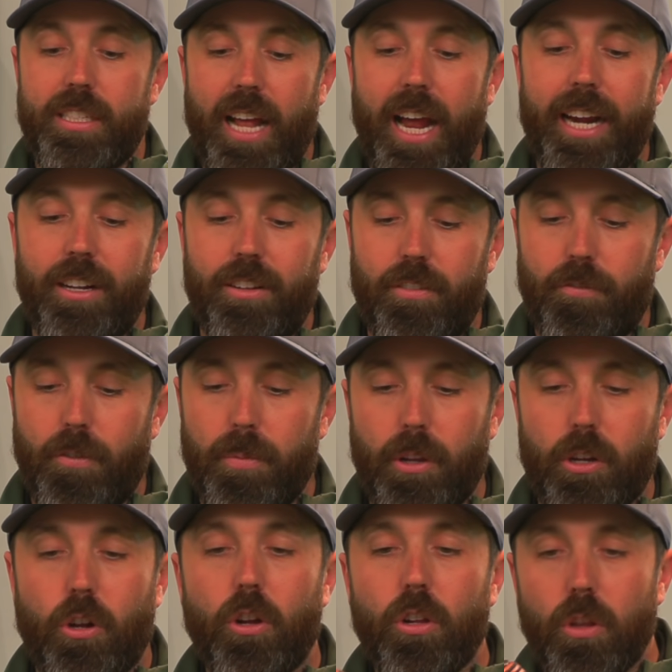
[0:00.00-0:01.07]
style, from
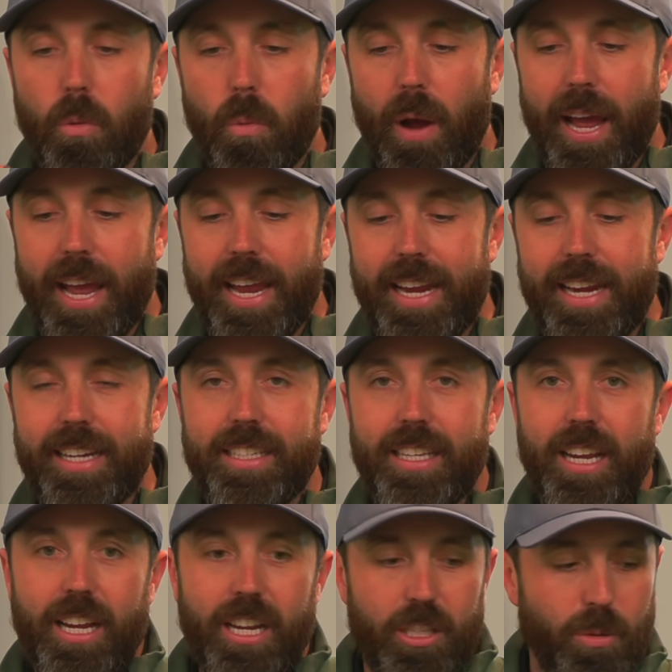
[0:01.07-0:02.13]
the
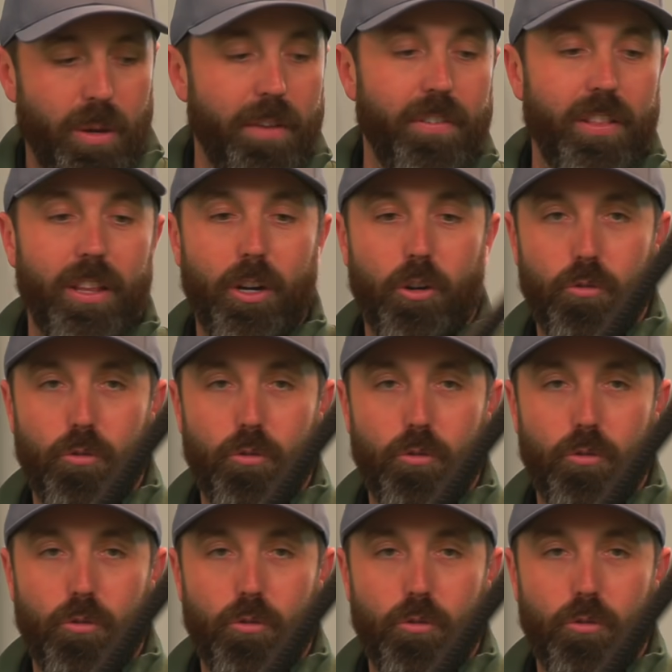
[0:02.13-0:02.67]
colorways to even the